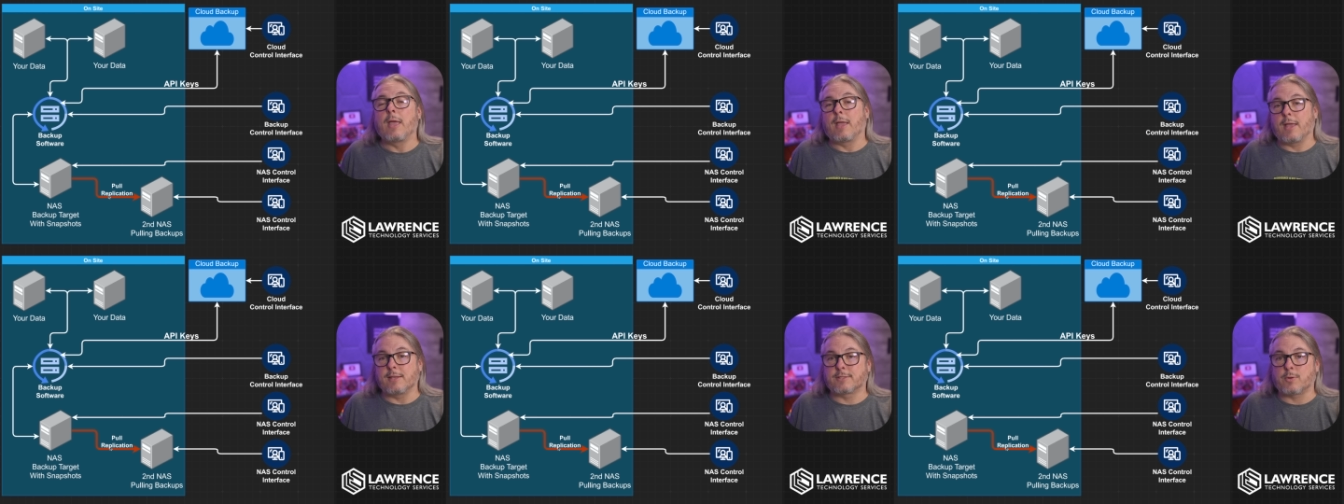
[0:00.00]

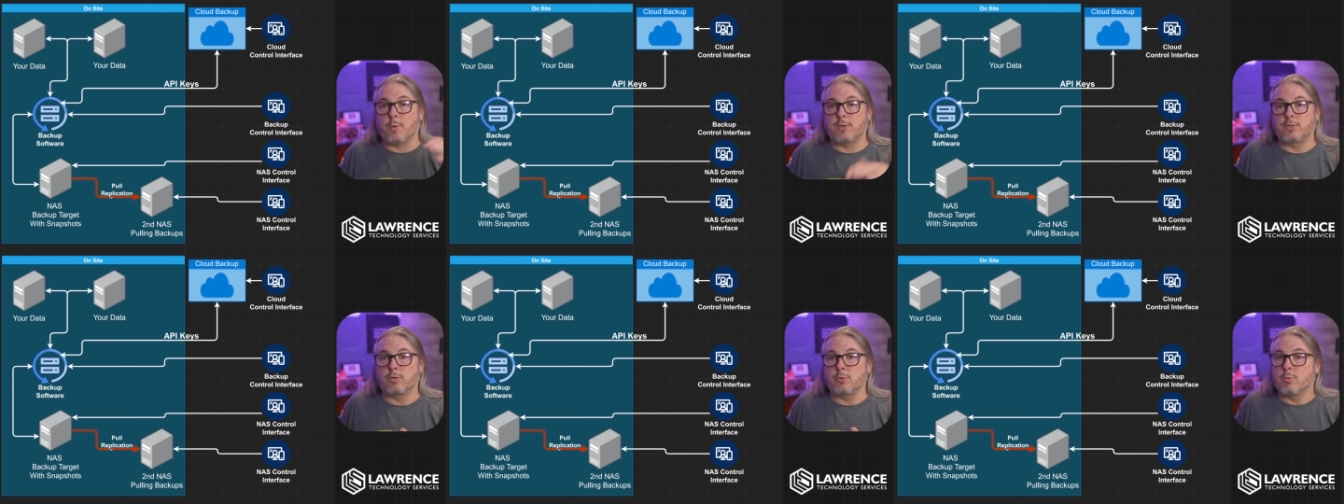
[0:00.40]
It's
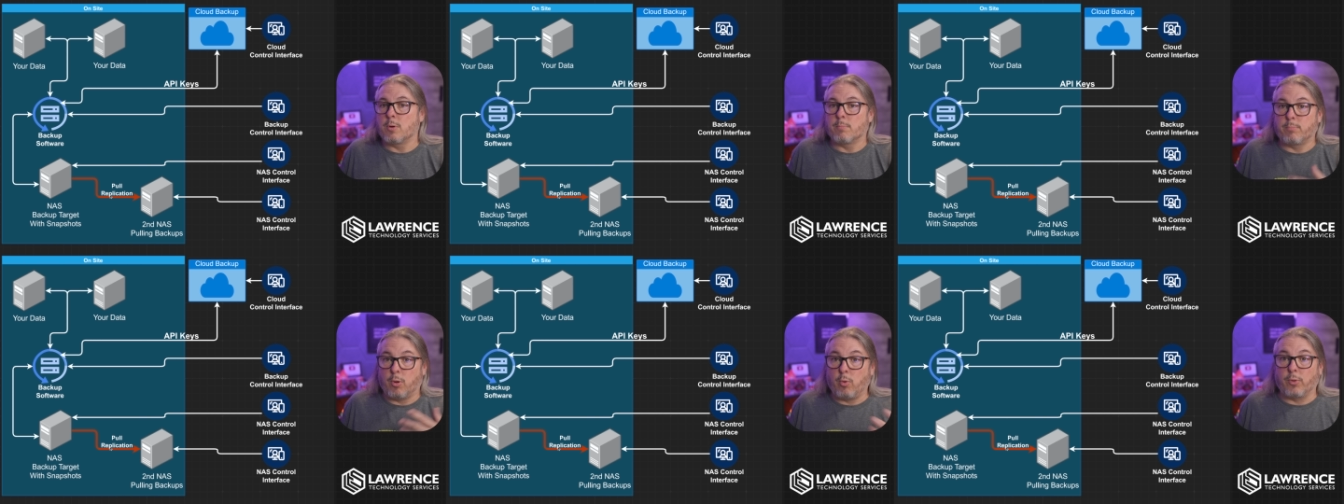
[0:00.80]
going to
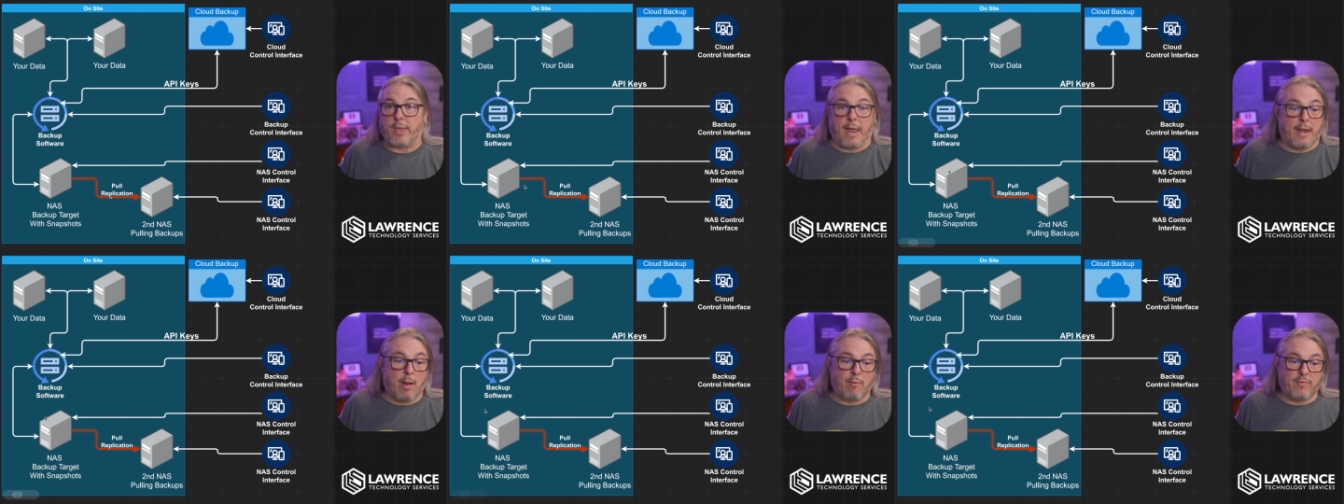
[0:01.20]
pull
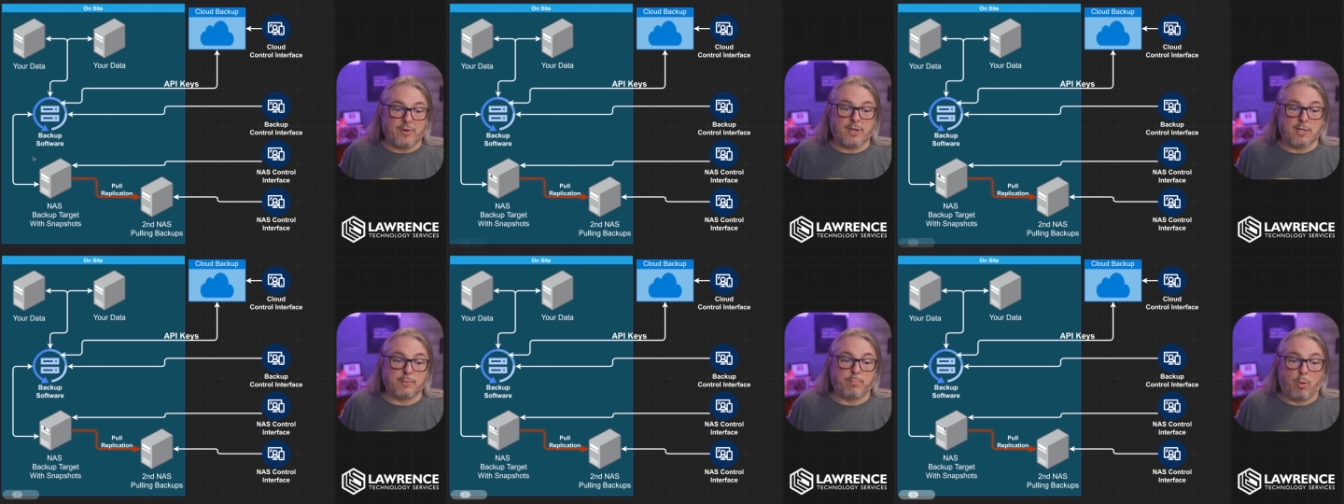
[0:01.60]
that. Now, if it
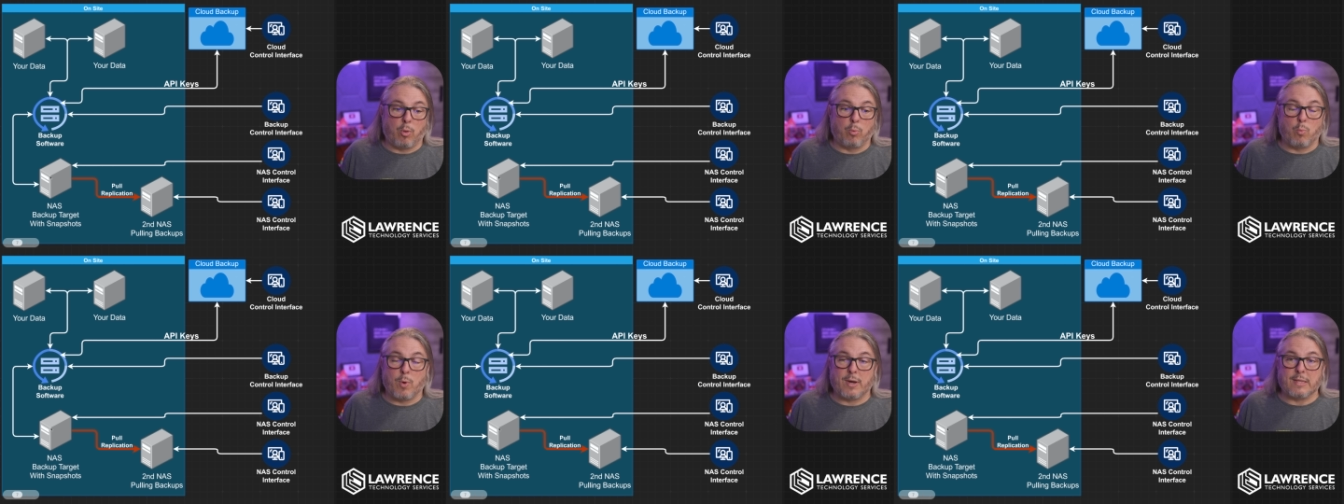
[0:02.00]
does
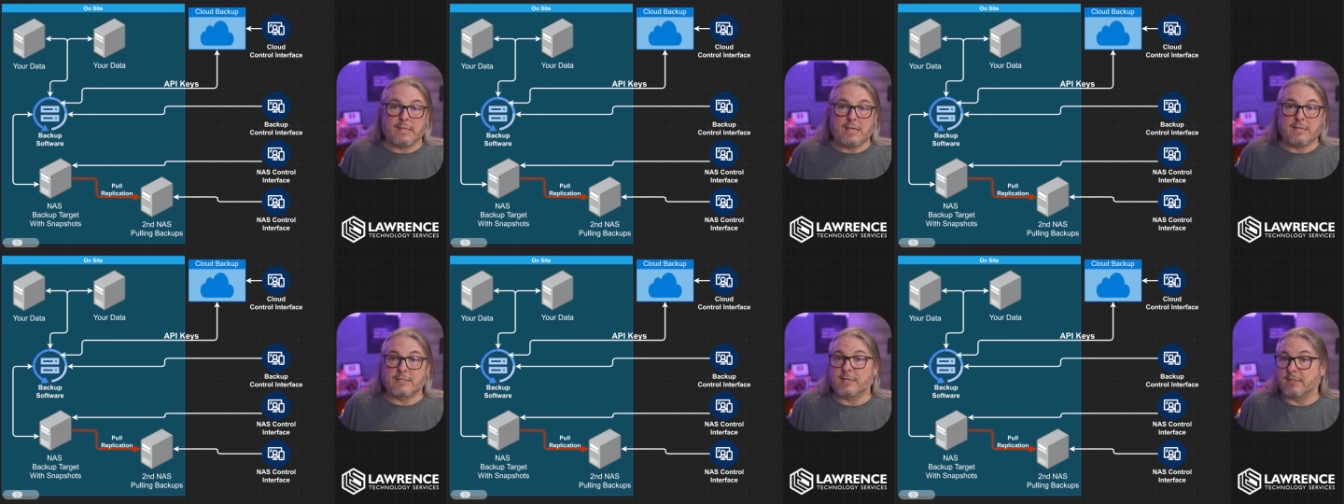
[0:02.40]
pull one of
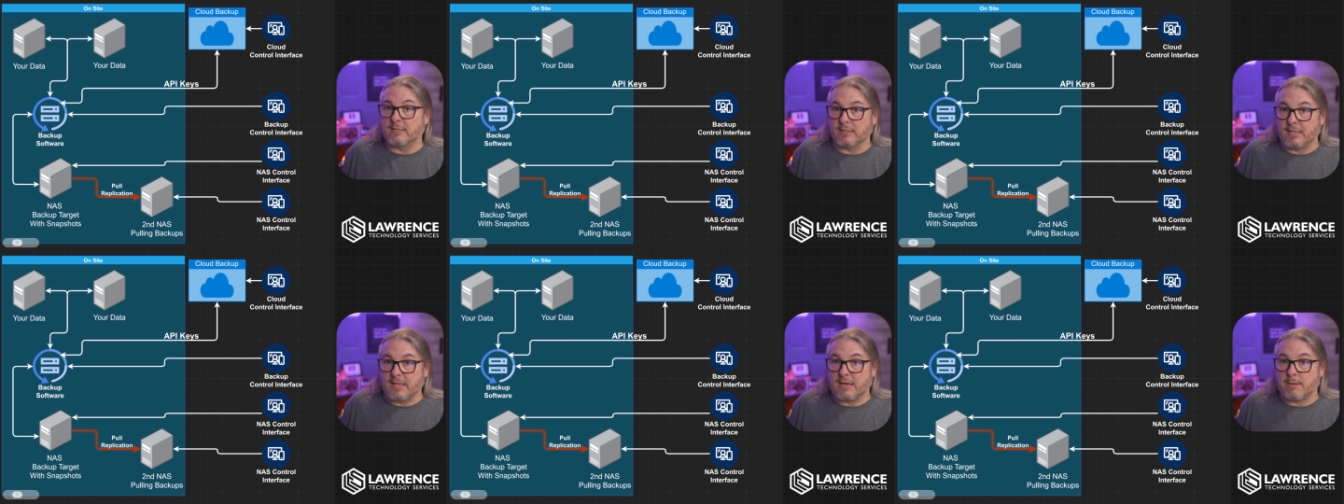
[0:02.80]
these
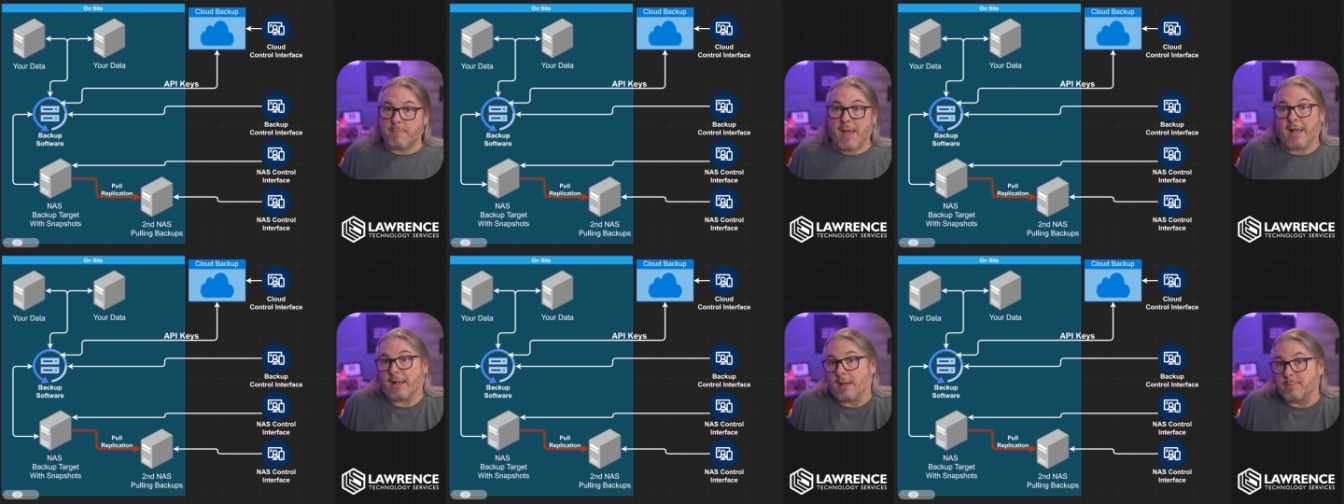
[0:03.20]
deleted
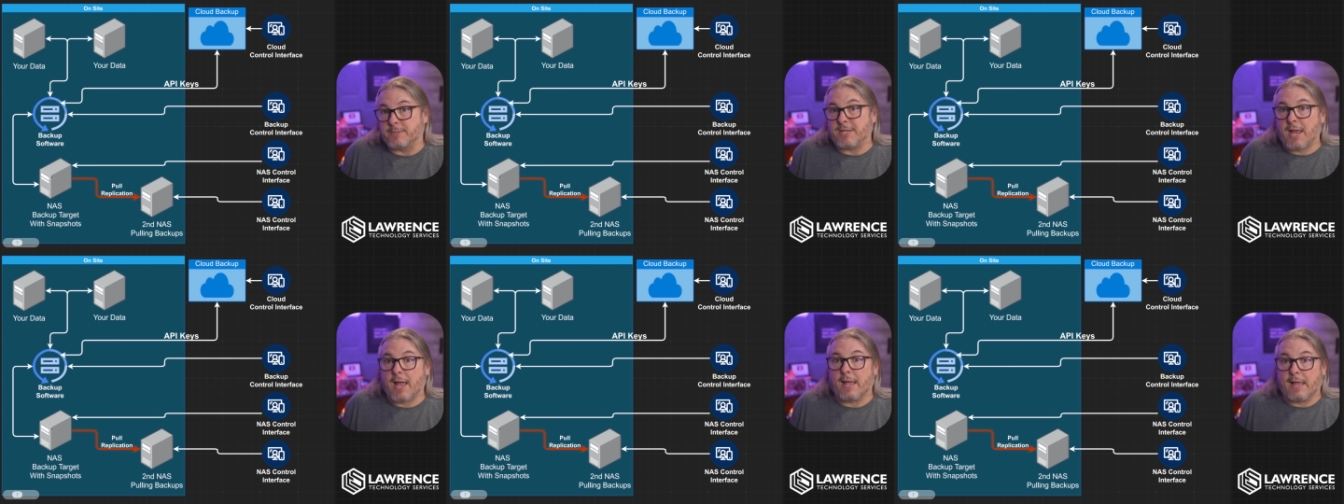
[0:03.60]
backups,
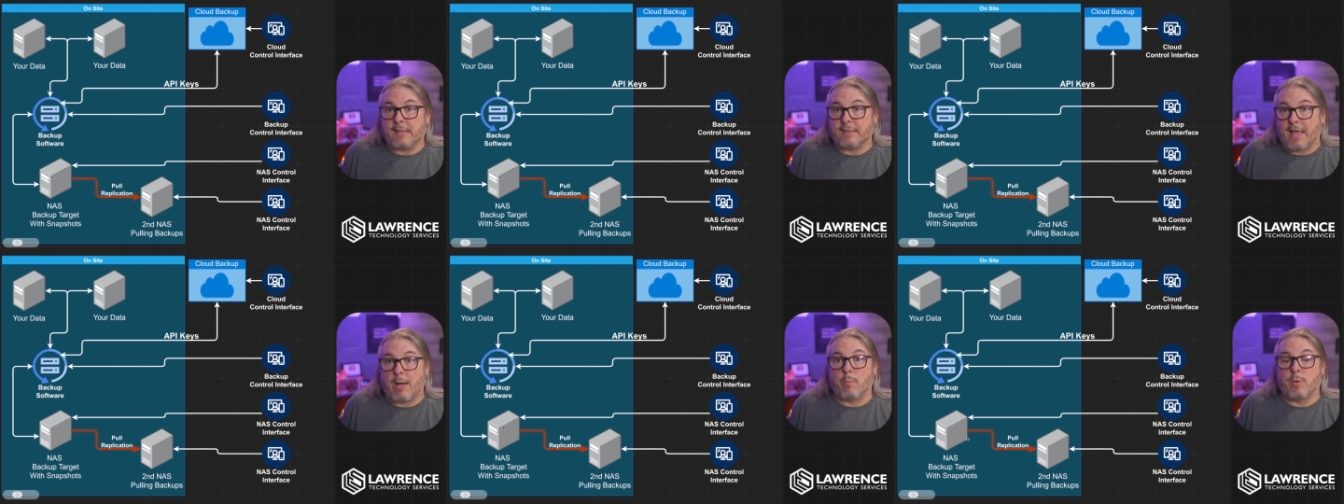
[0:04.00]
yeah,
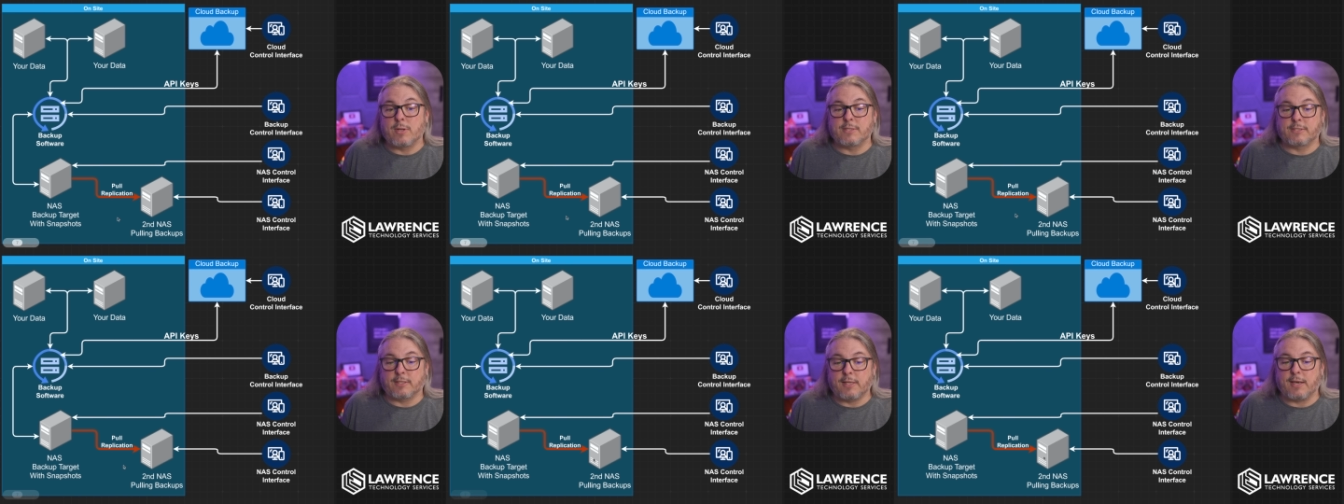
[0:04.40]
that
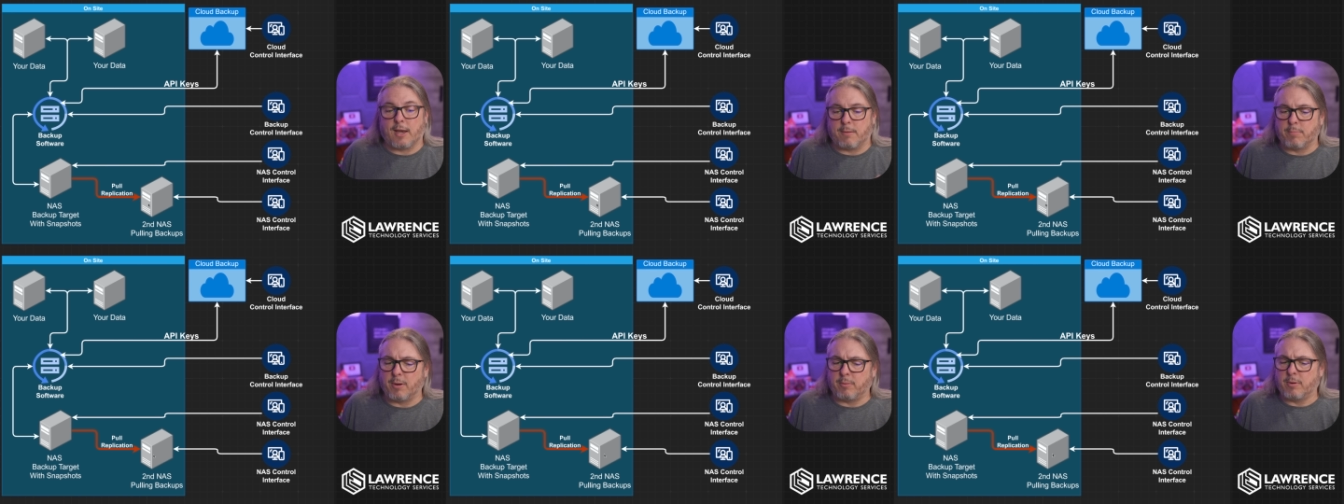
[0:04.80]
one's
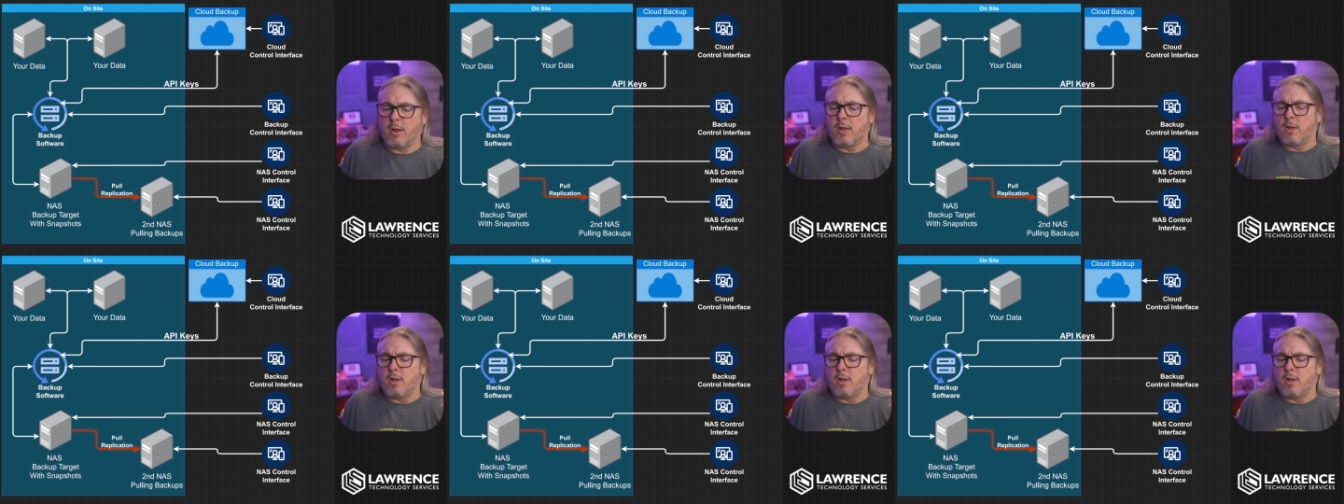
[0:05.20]
deleted, but